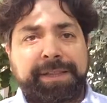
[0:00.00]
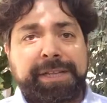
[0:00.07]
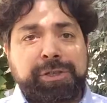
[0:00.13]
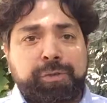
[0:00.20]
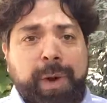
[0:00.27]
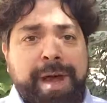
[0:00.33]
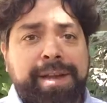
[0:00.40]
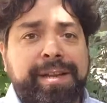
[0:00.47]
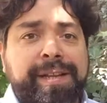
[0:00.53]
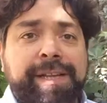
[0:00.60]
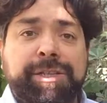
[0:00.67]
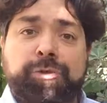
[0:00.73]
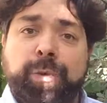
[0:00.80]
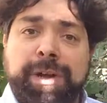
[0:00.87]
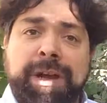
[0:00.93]
This wine
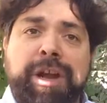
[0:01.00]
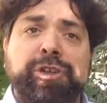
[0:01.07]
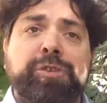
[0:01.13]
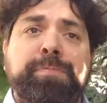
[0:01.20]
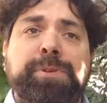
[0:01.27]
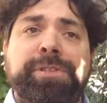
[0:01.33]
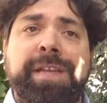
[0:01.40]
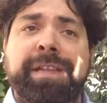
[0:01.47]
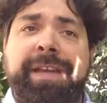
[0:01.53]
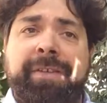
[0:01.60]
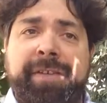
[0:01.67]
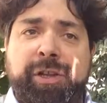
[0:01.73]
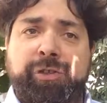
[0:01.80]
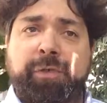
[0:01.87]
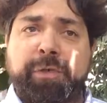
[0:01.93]
is 100%
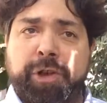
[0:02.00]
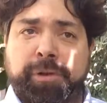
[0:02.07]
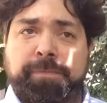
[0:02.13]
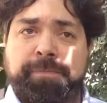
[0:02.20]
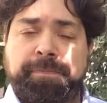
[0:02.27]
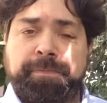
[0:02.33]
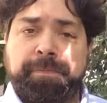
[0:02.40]
Cabernet Sauvignon